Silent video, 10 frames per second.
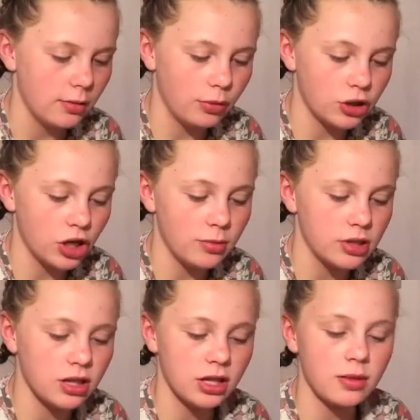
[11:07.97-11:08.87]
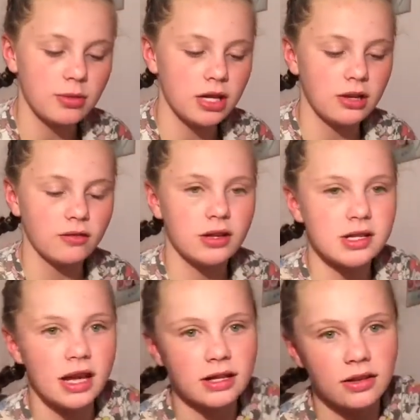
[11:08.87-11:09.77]
which I'm just going to keep kneading for a
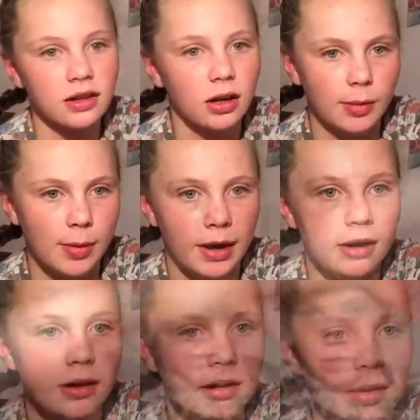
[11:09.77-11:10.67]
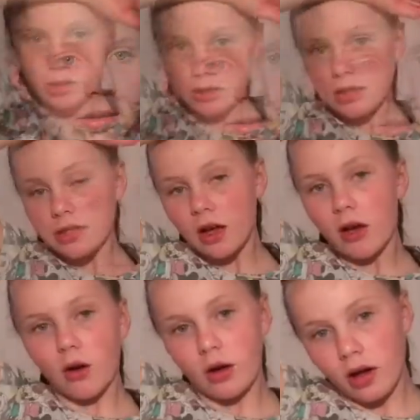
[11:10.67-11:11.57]
sec and then I'll be back.
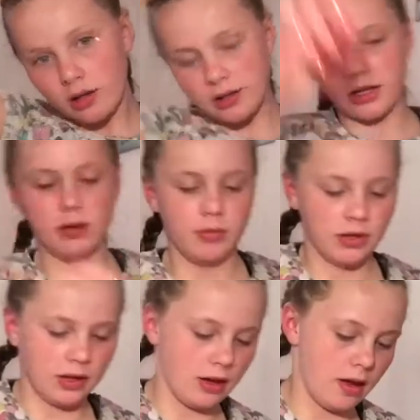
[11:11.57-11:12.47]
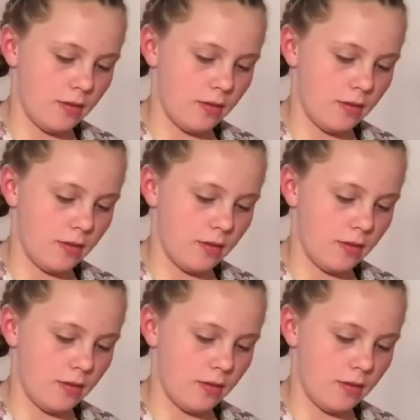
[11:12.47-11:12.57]
So guys, sorry, my